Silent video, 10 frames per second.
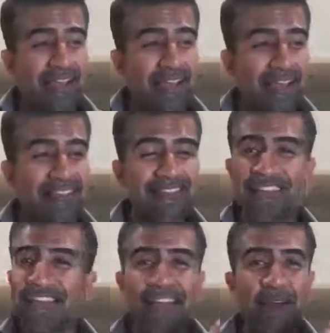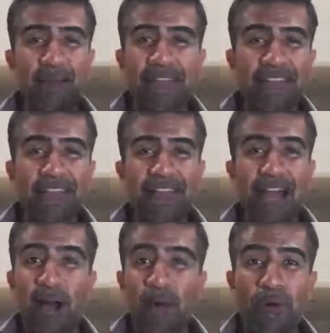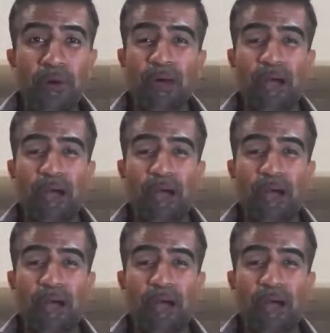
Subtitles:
It's like that with our willpower.